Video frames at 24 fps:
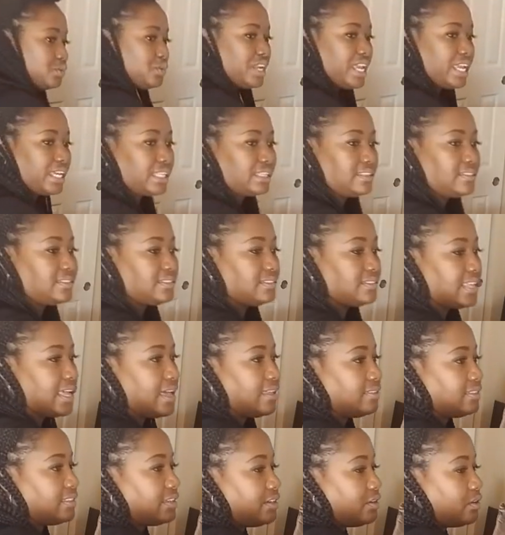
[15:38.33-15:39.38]
necklaces
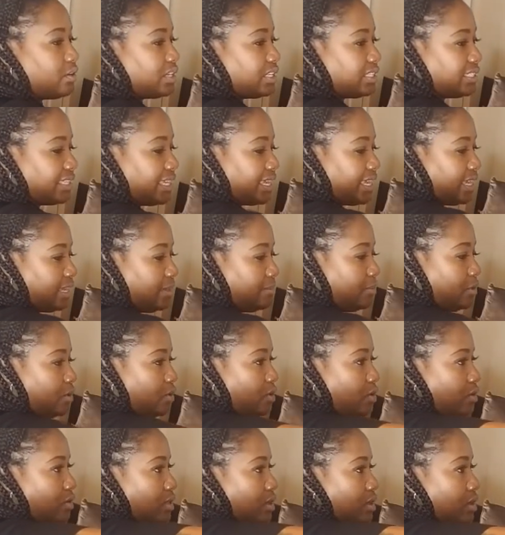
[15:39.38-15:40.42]
out there on a
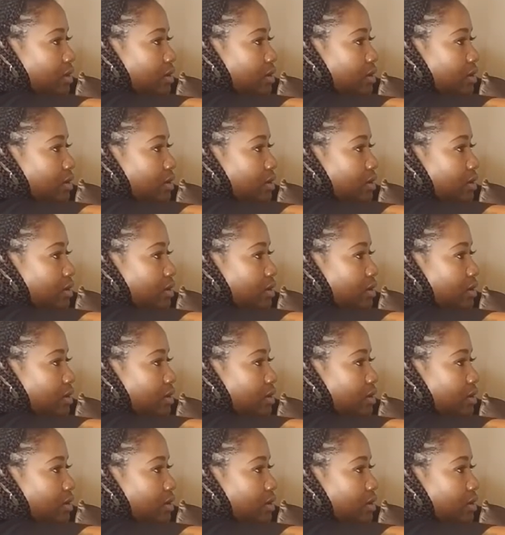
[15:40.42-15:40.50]
table.